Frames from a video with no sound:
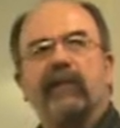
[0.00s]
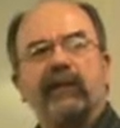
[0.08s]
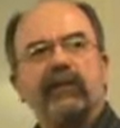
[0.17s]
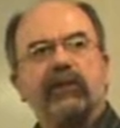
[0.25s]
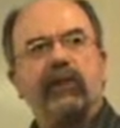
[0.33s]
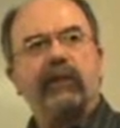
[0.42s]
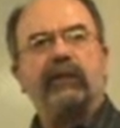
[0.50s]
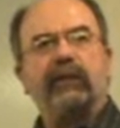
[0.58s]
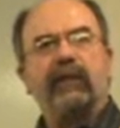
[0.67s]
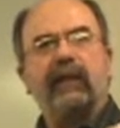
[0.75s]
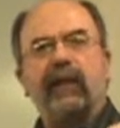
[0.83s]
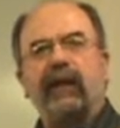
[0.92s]
companies that we would
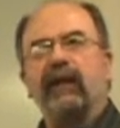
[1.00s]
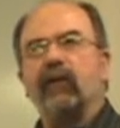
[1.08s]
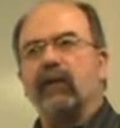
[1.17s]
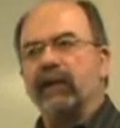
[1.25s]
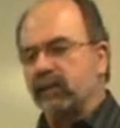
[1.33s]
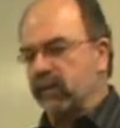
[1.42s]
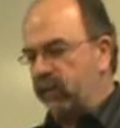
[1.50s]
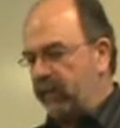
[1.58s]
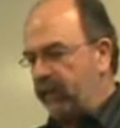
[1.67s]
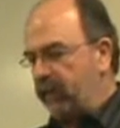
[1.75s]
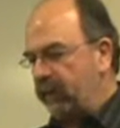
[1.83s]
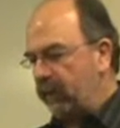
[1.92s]
categorize as
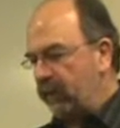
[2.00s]
being